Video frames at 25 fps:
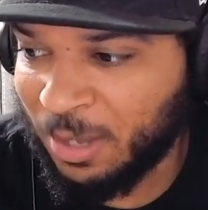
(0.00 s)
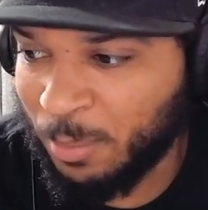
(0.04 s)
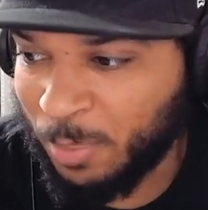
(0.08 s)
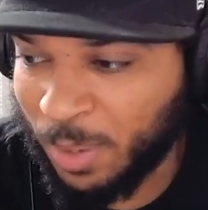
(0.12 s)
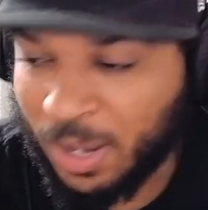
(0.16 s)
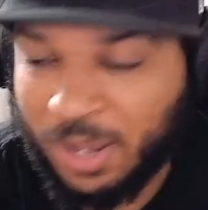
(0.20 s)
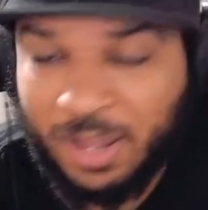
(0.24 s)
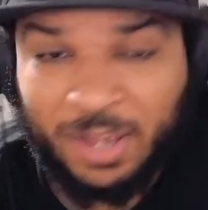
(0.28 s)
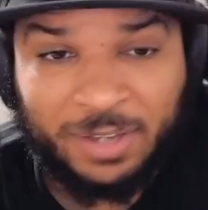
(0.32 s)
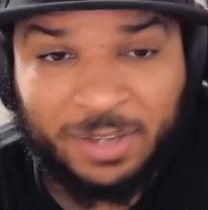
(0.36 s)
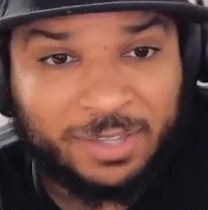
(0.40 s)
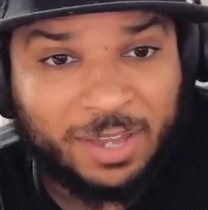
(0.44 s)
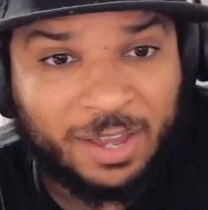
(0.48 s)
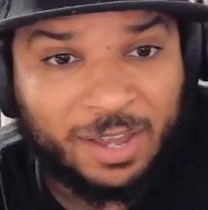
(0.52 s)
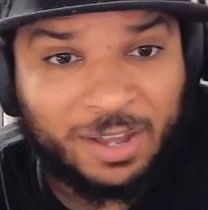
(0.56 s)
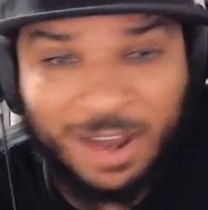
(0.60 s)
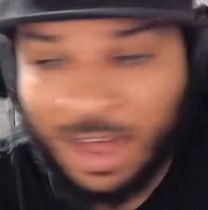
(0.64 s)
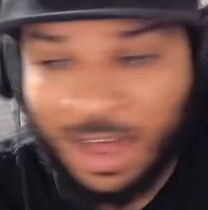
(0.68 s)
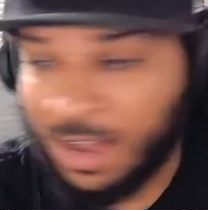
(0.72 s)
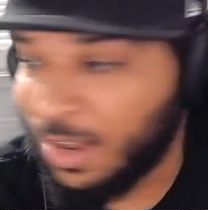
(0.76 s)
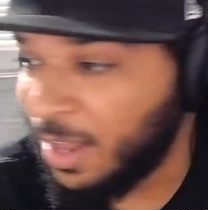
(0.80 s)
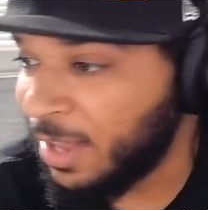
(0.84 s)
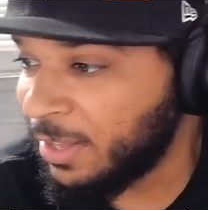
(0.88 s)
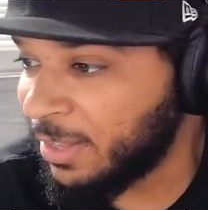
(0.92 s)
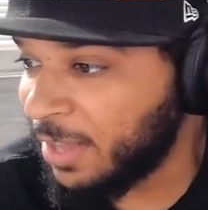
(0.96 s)
But I like that.
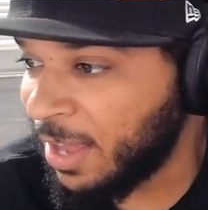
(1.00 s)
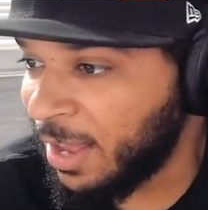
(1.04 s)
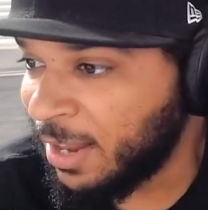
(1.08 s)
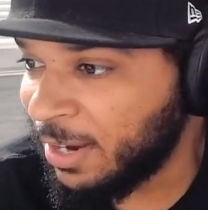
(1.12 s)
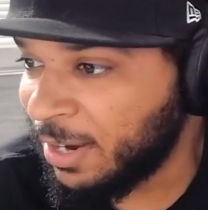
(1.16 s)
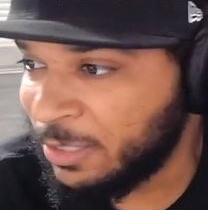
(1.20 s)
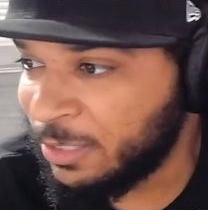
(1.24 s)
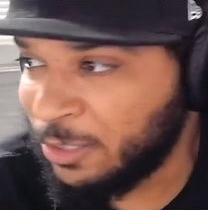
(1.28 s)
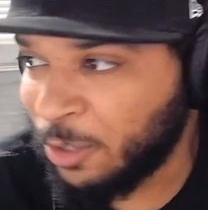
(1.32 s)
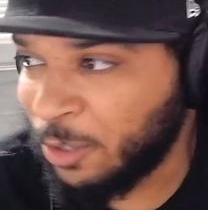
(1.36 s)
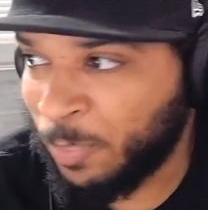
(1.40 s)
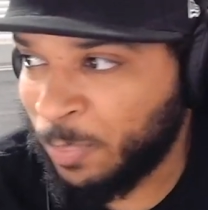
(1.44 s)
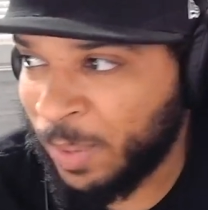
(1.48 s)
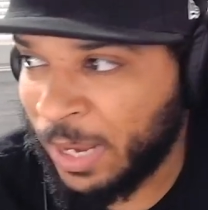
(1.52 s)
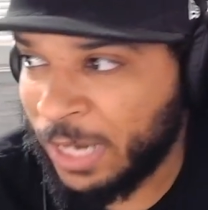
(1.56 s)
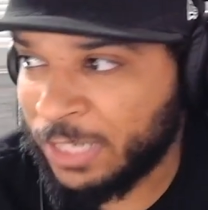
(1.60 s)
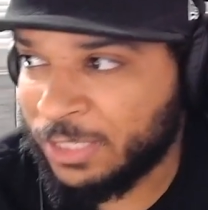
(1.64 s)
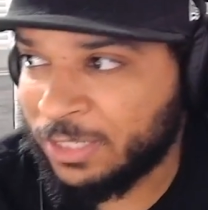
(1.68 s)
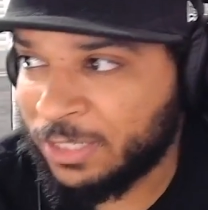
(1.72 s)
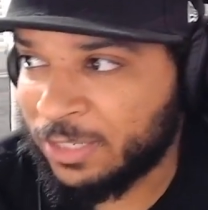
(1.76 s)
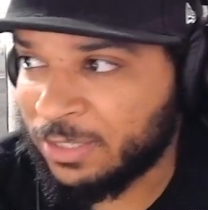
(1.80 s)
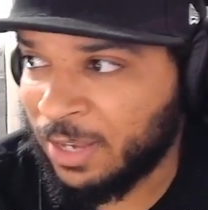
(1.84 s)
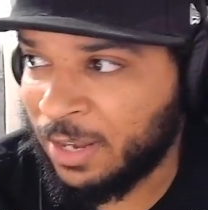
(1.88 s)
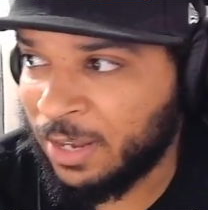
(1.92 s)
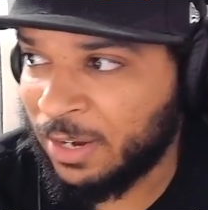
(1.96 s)
I like that. He showed
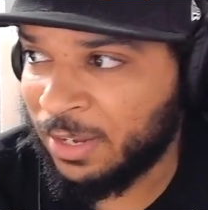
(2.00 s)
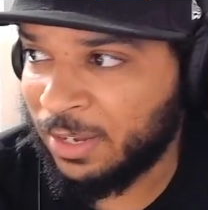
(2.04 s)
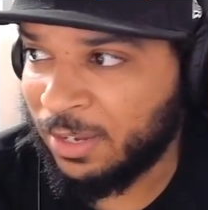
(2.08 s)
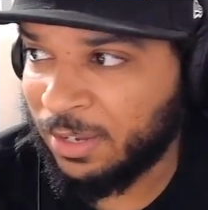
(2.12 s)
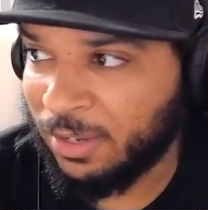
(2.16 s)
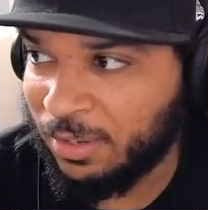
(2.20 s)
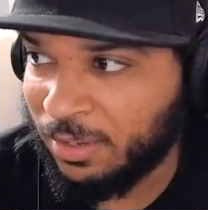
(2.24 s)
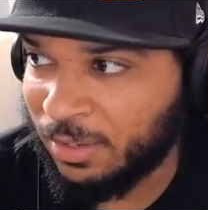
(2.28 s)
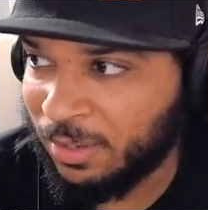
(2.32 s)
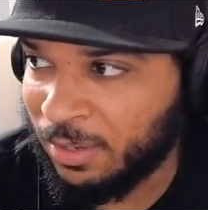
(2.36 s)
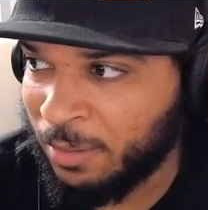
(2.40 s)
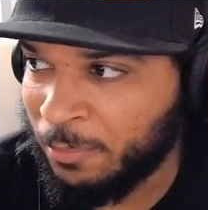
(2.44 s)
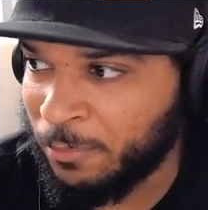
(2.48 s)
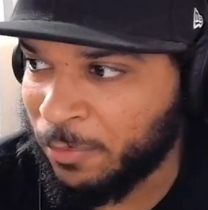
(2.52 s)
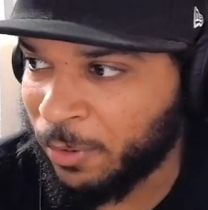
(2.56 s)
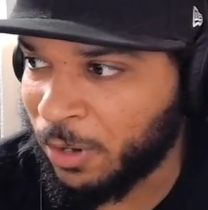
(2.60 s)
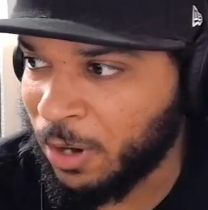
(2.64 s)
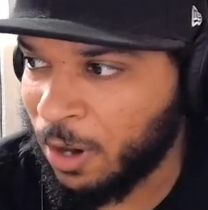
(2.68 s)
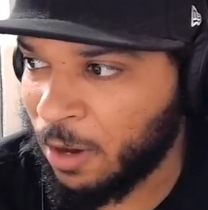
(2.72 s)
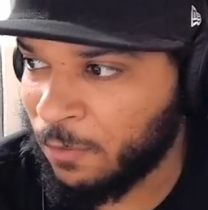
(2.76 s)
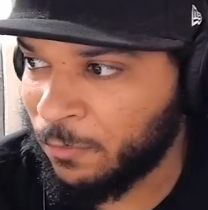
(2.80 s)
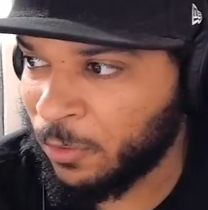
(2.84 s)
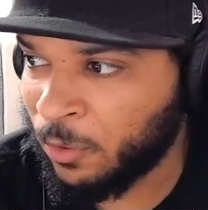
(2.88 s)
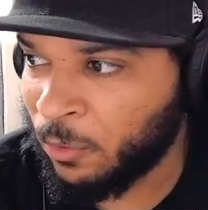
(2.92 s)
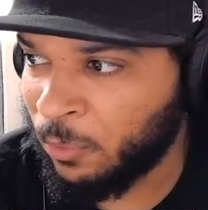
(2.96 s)
patience and he
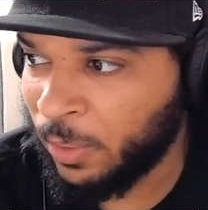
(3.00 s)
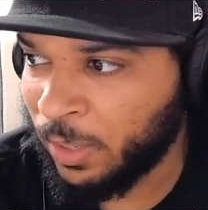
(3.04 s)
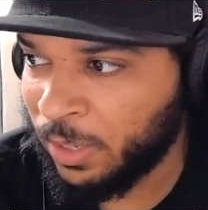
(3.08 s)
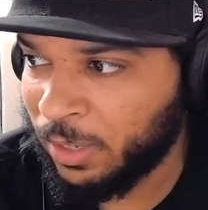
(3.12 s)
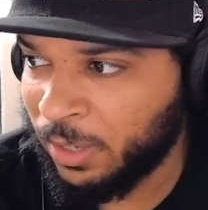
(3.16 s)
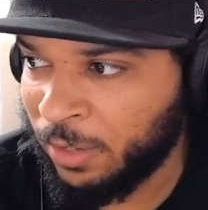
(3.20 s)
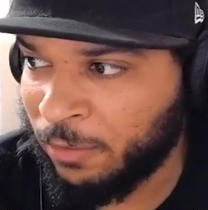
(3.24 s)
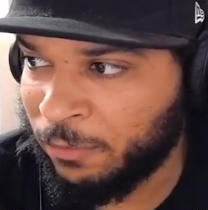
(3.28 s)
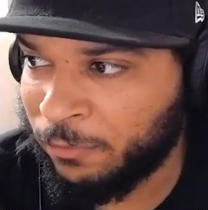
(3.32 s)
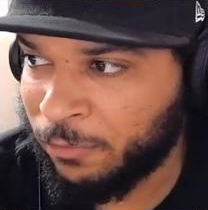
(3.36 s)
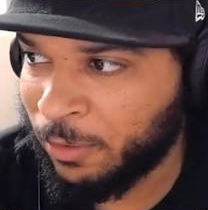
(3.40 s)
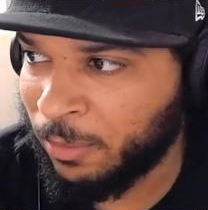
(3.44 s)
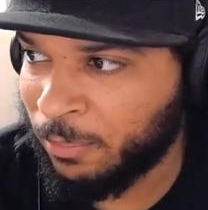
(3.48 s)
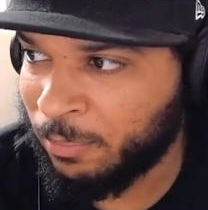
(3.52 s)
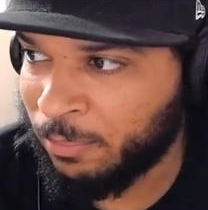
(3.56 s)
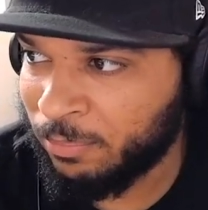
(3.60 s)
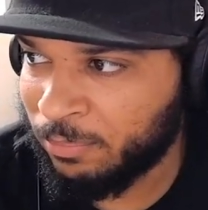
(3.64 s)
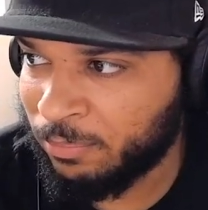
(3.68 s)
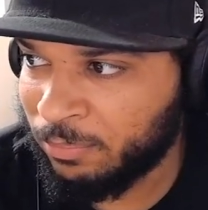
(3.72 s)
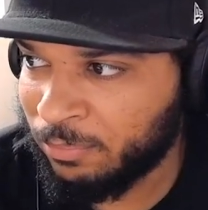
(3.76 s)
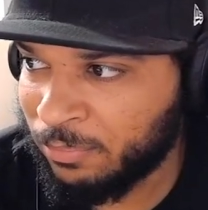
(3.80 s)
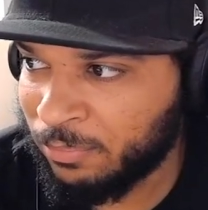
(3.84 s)
recovered quickly from